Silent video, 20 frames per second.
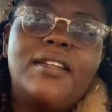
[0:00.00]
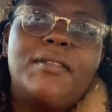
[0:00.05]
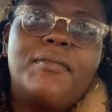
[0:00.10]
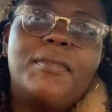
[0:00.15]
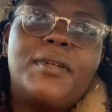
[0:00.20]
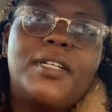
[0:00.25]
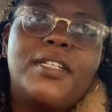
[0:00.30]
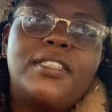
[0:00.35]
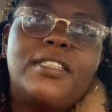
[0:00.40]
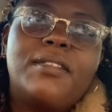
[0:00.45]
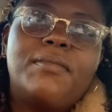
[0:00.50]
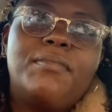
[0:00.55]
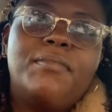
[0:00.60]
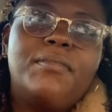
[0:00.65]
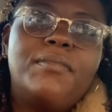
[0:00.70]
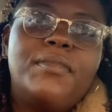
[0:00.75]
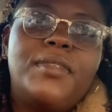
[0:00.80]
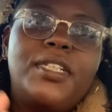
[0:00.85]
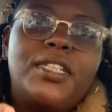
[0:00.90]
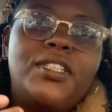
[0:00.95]
because I'm
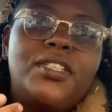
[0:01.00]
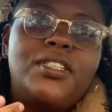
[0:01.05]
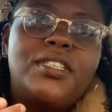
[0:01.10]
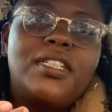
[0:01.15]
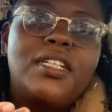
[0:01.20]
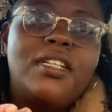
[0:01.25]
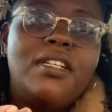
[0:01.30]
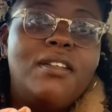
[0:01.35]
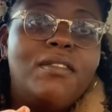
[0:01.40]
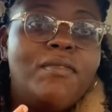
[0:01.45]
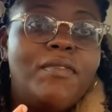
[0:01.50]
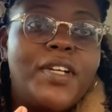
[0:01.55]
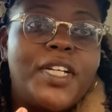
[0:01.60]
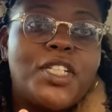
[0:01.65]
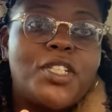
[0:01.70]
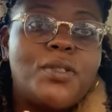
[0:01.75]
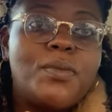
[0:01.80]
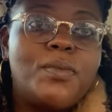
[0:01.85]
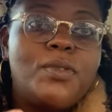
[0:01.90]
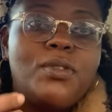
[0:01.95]
really just eating
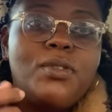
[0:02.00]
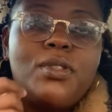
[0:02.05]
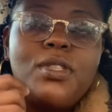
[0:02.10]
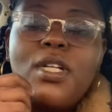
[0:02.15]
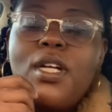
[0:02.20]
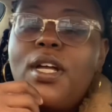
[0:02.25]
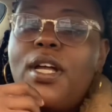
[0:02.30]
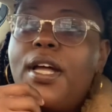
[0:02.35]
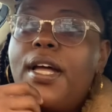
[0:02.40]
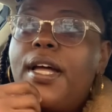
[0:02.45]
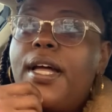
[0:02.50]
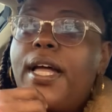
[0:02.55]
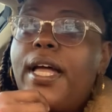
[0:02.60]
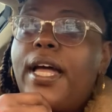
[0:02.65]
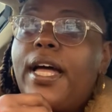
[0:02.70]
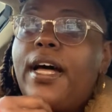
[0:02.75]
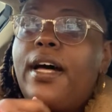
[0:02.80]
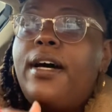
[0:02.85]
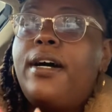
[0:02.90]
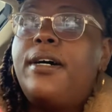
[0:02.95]
vegetables.
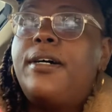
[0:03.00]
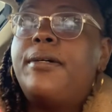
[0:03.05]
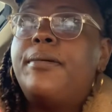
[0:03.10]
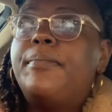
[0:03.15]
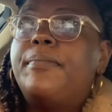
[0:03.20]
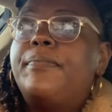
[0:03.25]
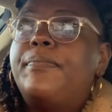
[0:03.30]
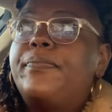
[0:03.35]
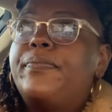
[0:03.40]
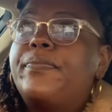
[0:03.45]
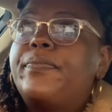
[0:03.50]
Um,